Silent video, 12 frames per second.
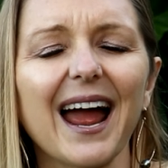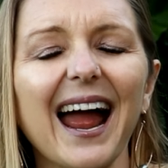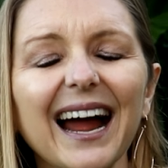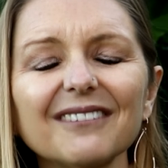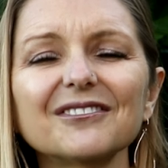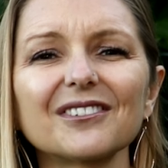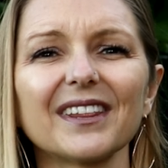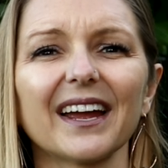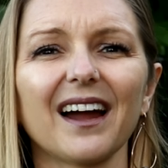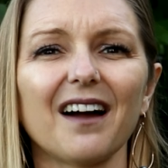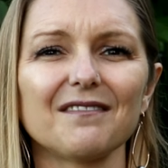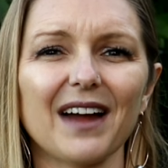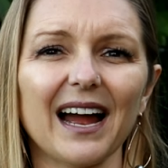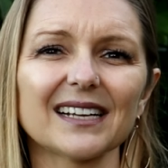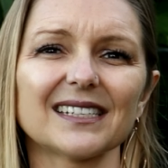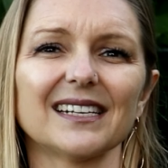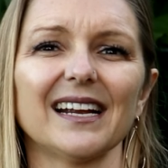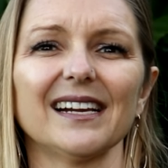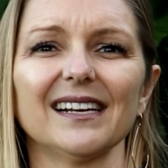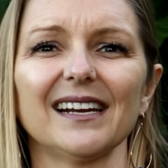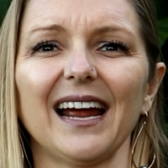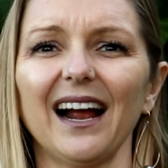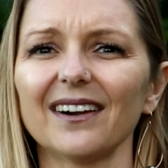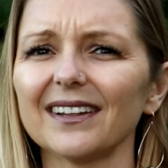after they got vaccinated?
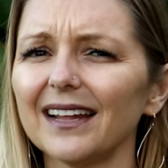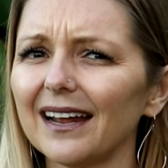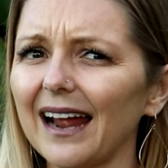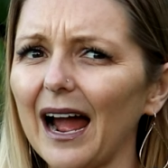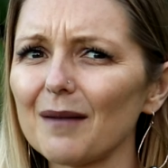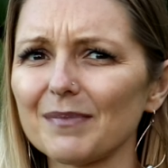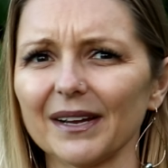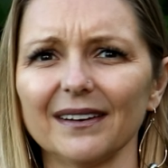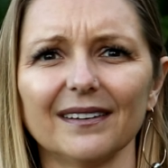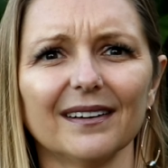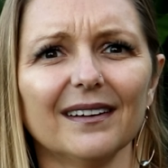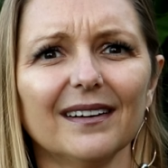How did that happen?